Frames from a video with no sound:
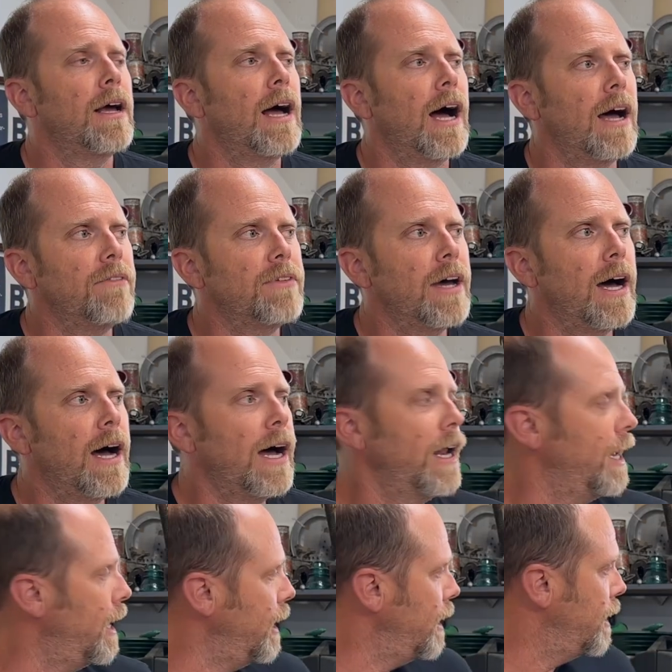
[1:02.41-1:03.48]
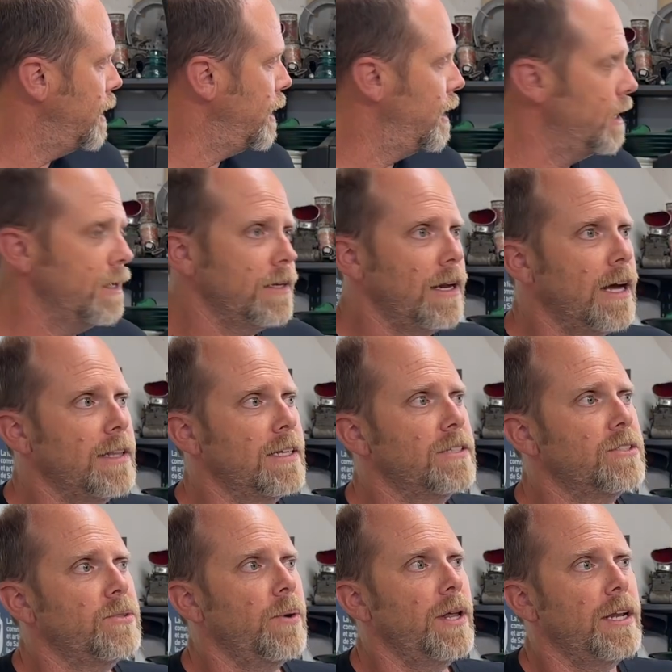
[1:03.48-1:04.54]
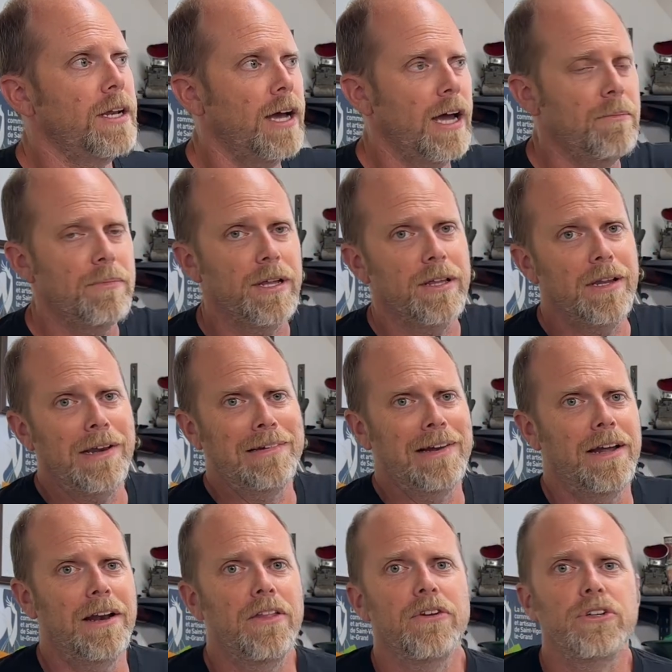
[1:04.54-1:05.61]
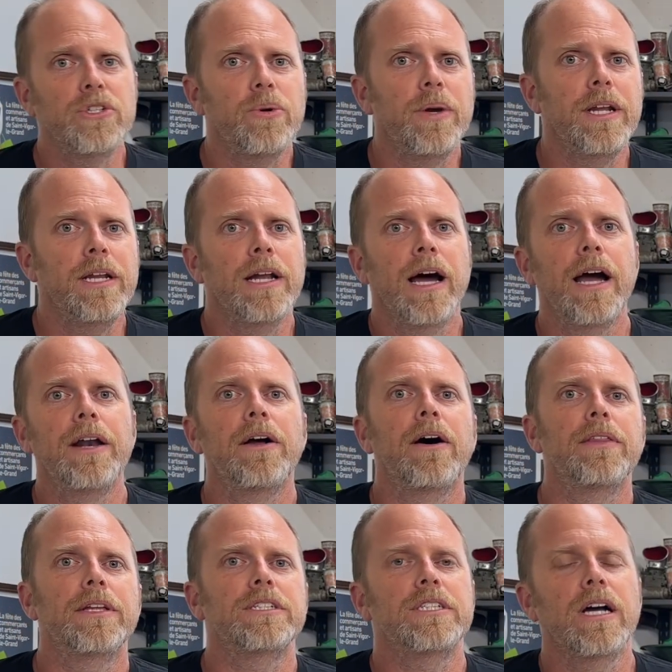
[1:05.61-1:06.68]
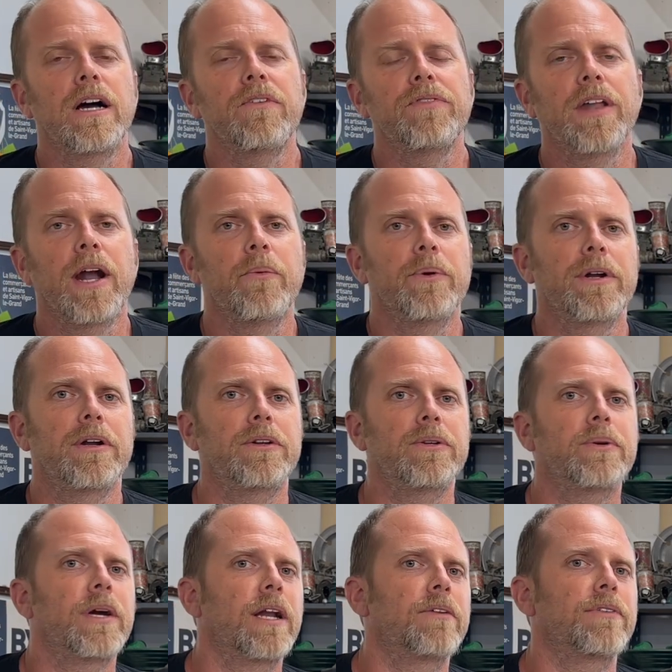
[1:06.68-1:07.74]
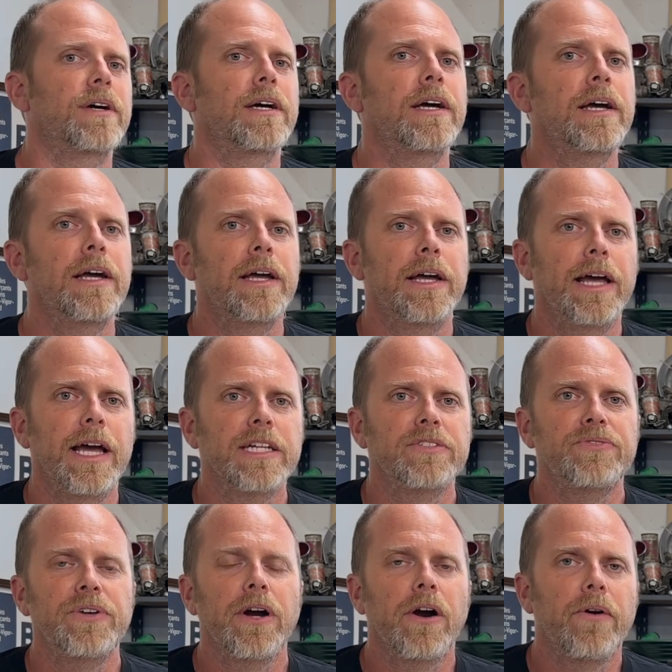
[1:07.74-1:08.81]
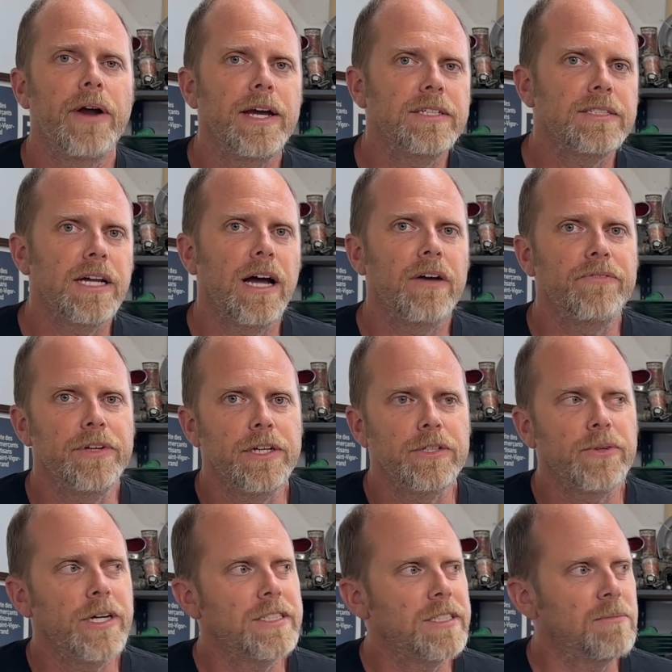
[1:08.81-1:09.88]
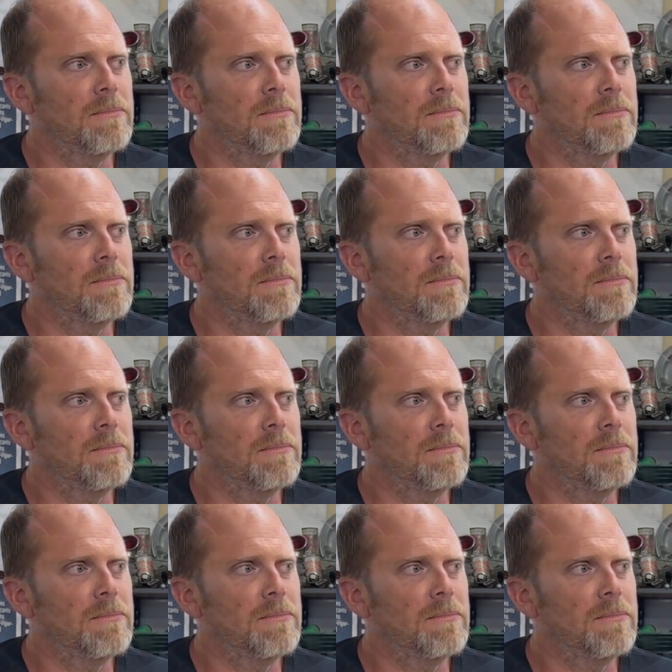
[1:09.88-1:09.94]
I've got a, not this 289, but another 289 on the shelf that I wanted to do kind of a SVRA style vintage racing